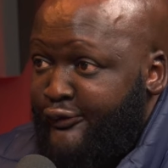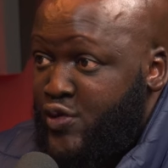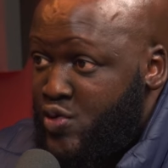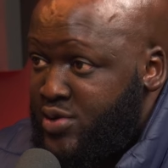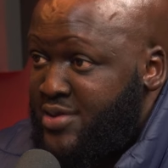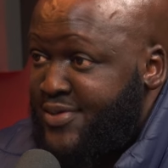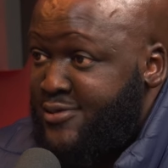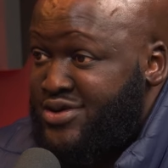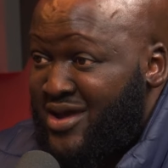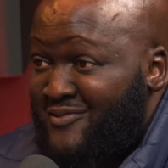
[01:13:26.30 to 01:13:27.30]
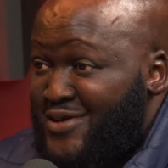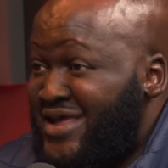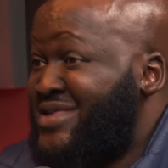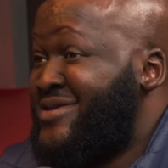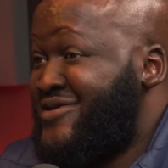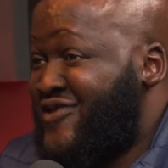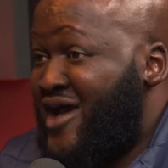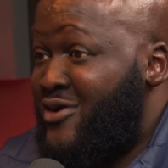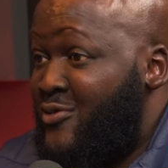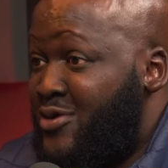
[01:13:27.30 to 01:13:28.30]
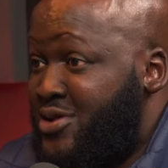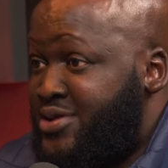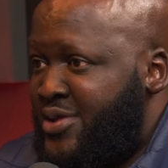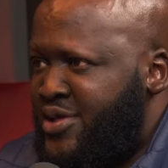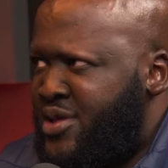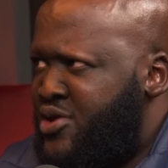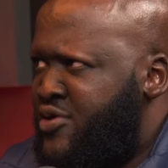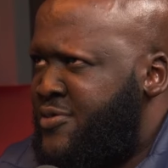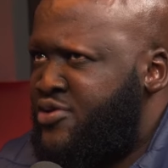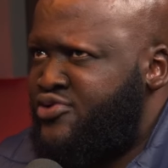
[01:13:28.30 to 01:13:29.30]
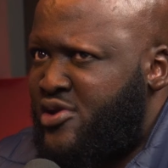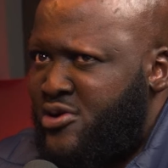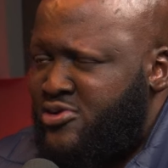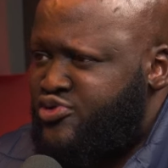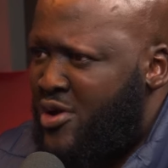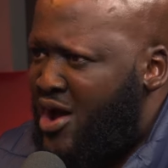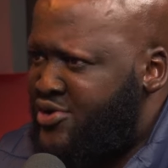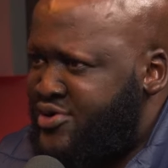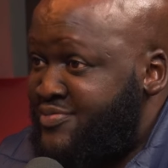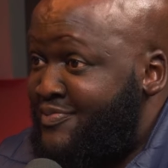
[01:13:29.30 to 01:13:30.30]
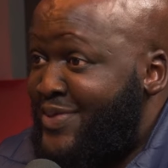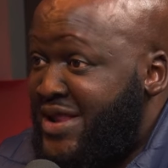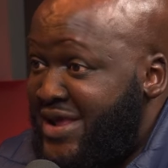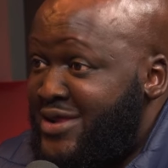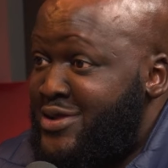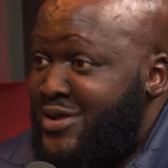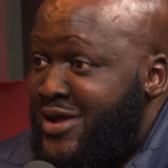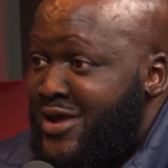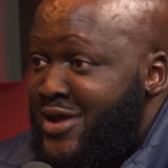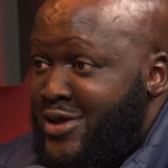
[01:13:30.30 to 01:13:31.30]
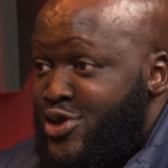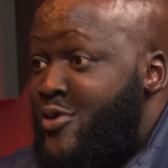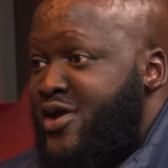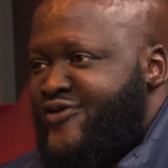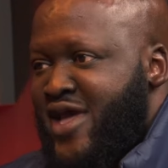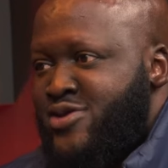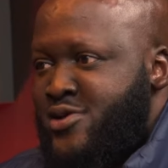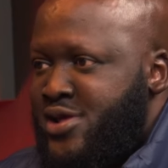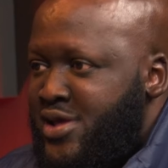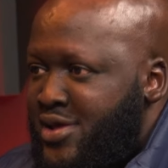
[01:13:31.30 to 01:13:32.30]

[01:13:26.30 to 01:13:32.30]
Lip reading: food and beverage company in the entire world. I think their revenues are close to 100 billion US annually.